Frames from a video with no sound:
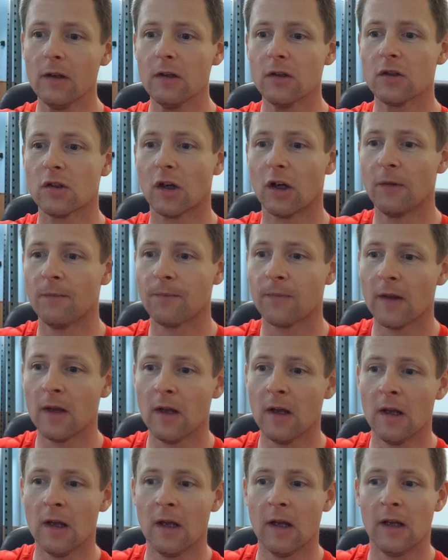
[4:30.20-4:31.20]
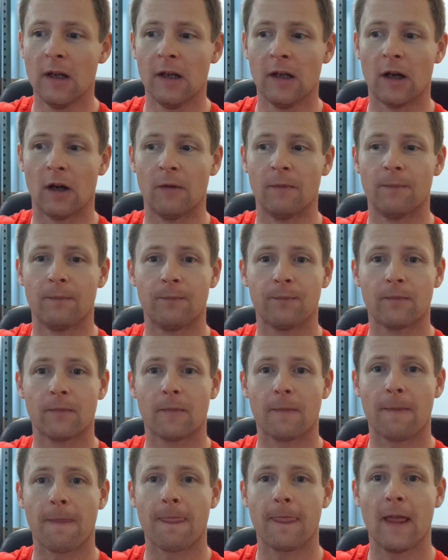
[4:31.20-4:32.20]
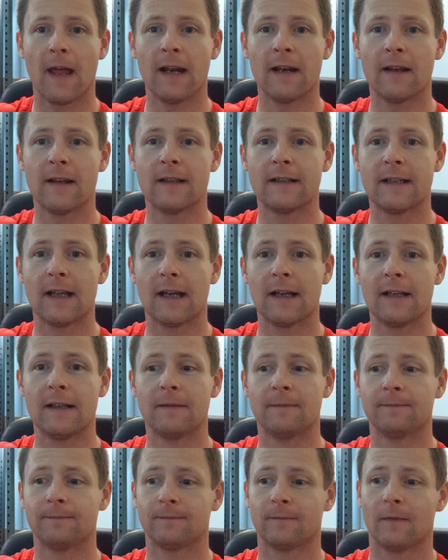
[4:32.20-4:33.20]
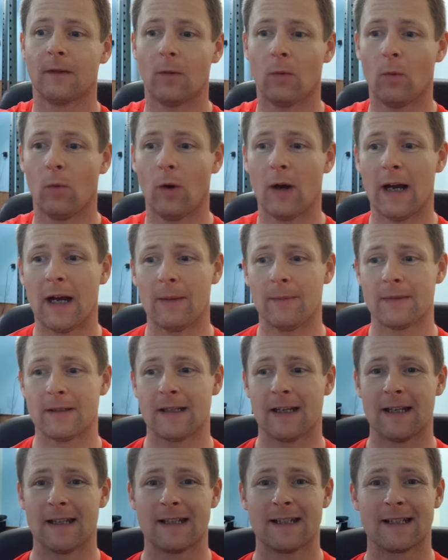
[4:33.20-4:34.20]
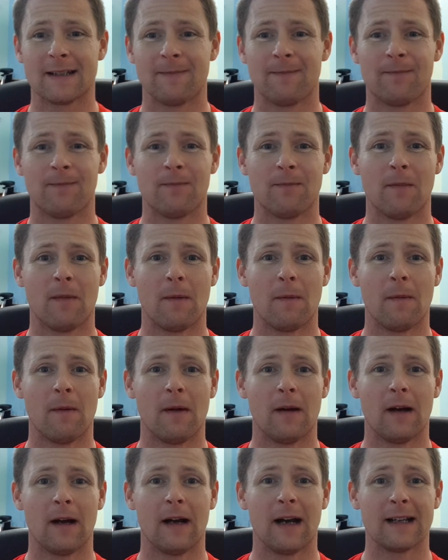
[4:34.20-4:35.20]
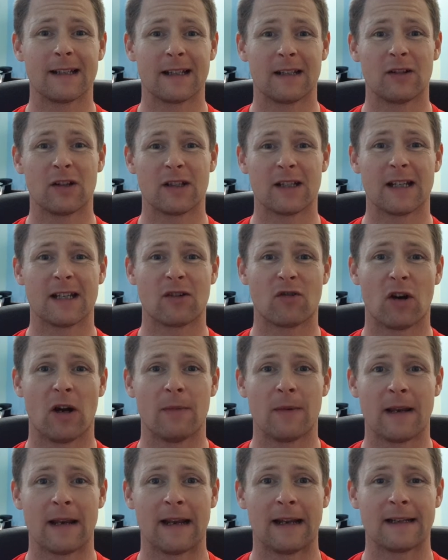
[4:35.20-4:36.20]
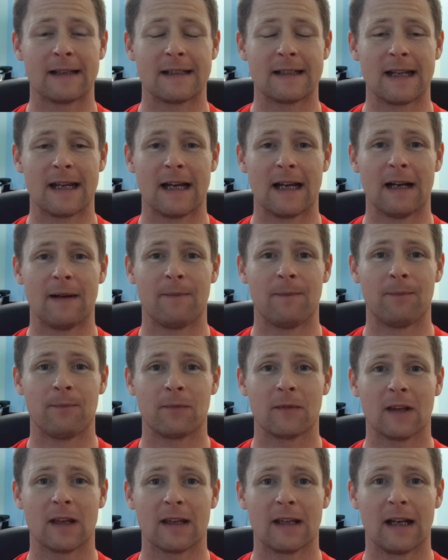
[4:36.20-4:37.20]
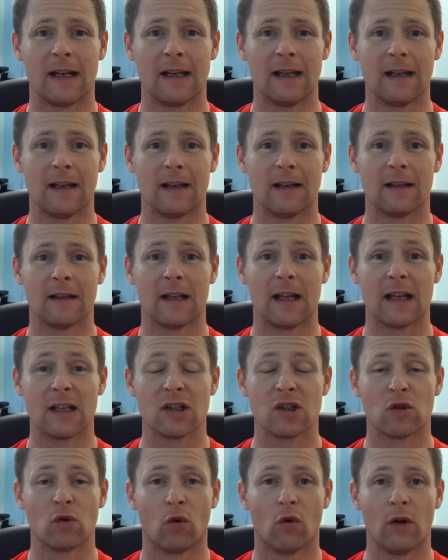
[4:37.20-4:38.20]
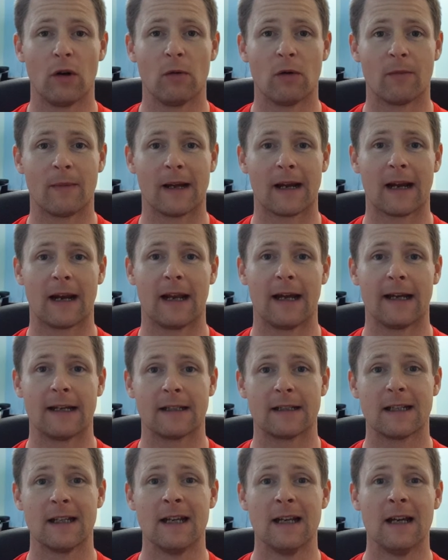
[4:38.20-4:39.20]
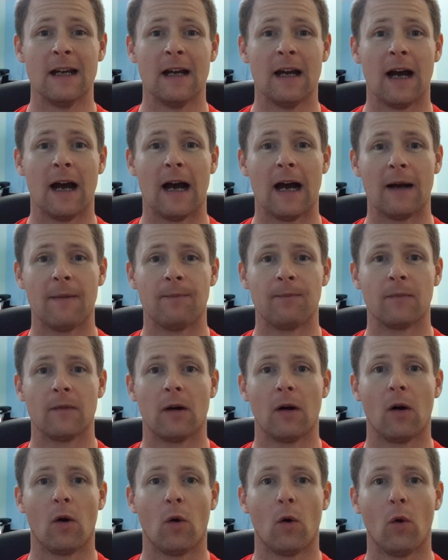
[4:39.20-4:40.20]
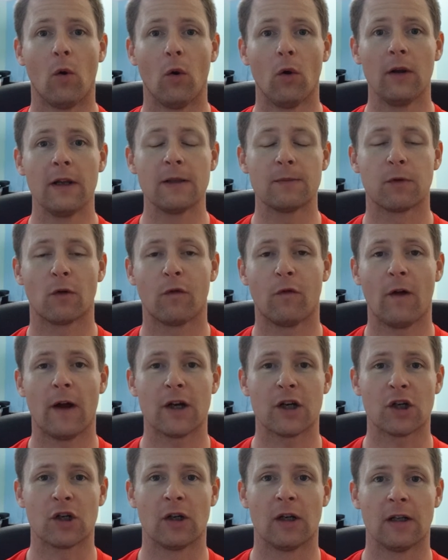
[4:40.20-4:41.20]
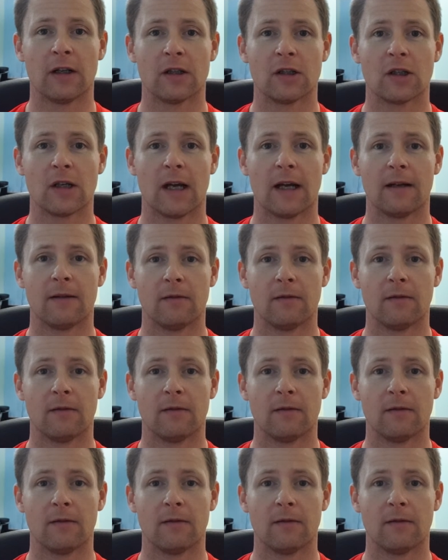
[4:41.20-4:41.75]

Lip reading: So, end of the day, what happens is, as I just described in that little story with my client, all these professionals